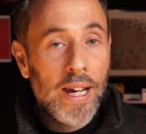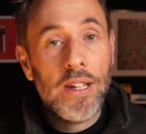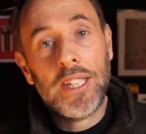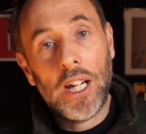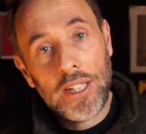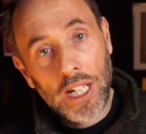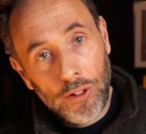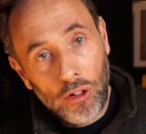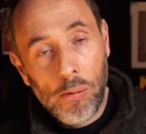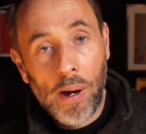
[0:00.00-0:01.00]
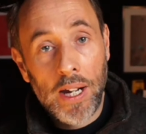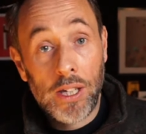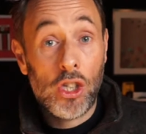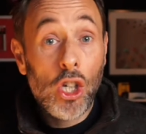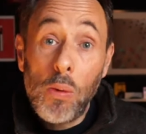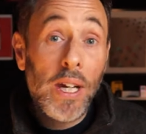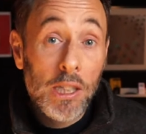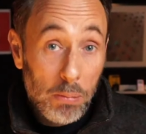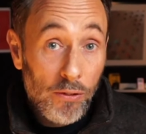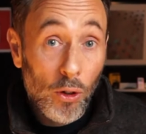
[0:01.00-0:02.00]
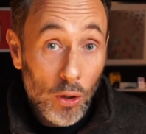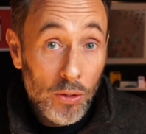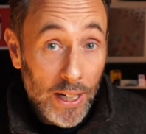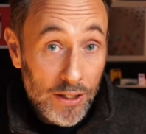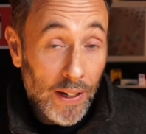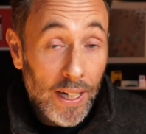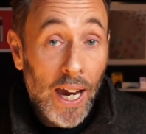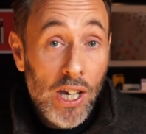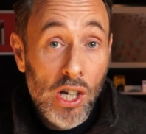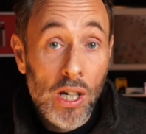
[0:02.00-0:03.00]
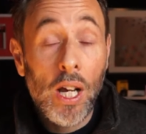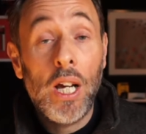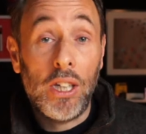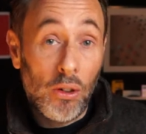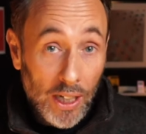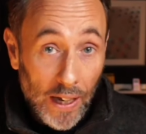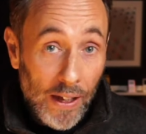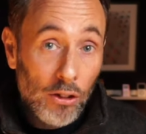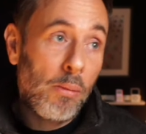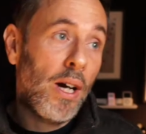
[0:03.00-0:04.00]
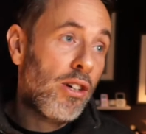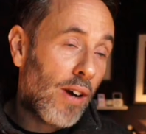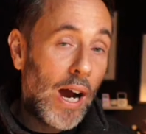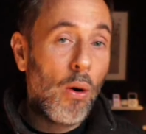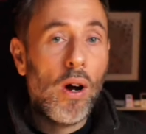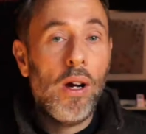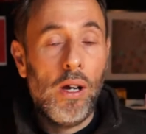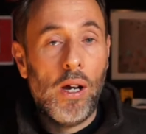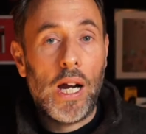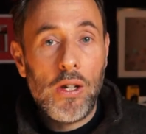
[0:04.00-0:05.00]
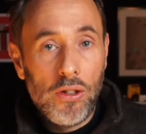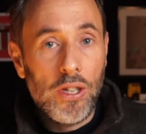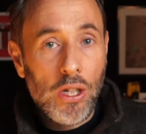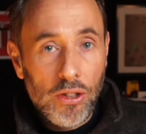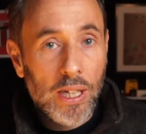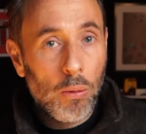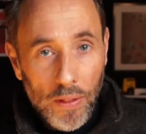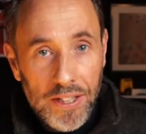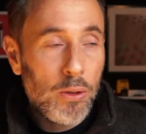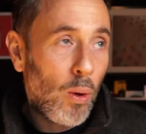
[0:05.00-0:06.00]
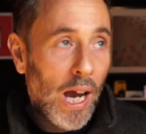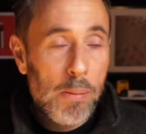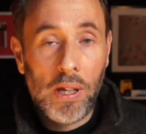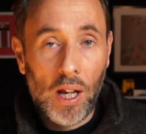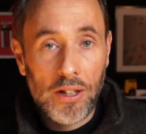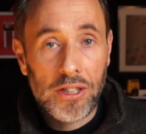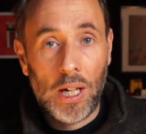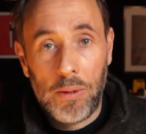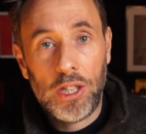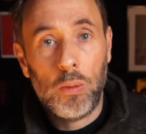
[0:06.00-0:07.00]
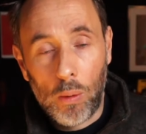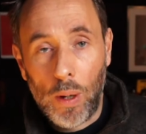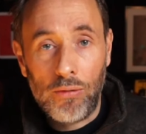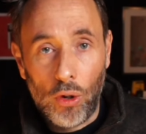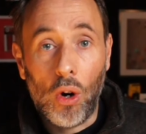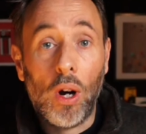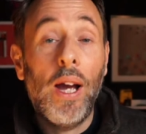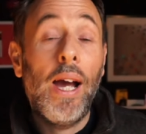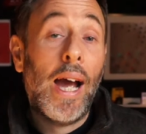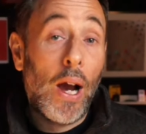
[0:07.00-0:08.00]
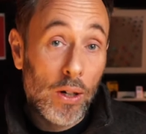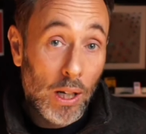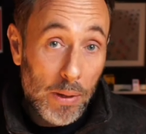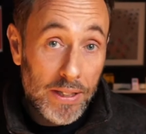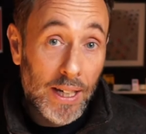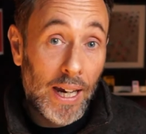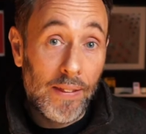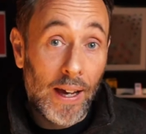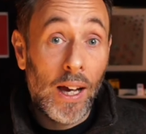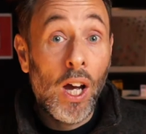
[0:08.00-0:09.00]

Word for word: You set yourself a reminder 2 weeks before your next vacation. Get that reminder out and you see, well, this is what happened last time. This is what went wrong. How can I mitigate that?